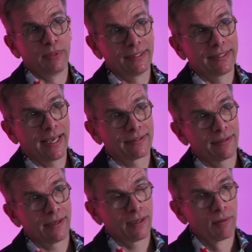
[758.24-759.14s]
be that
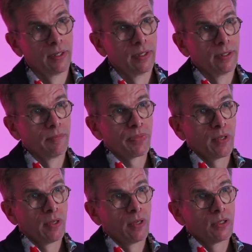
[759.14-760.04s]

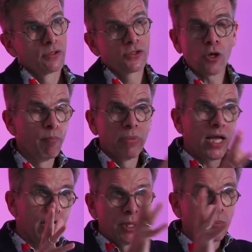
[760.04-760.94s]
some
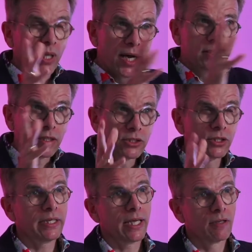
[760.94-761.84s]
blind people are
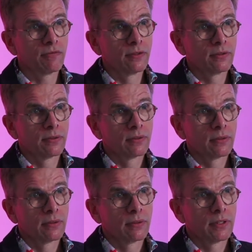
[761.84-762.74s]
touching the elephant,
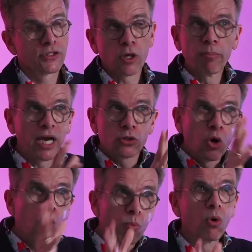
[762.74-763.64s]
some might
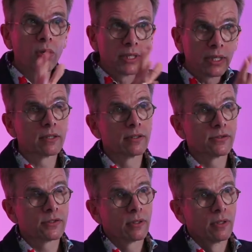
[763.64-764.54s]
know more than
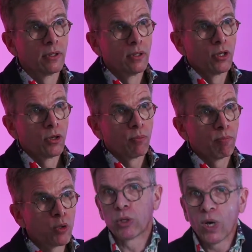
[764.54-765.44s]
others,
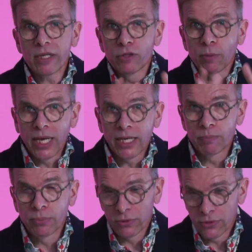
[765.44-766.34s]
but one of the blind
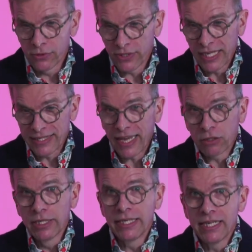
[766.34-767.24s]
persons is
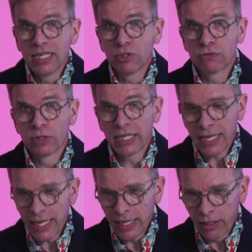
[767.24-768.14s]
actually kneeling before the
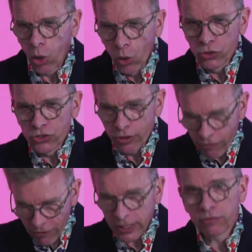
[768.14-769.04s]
king, holds the
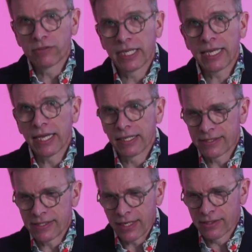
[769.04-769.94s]
feet of the king and
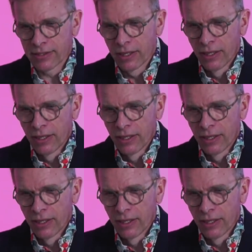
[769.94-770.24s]
says,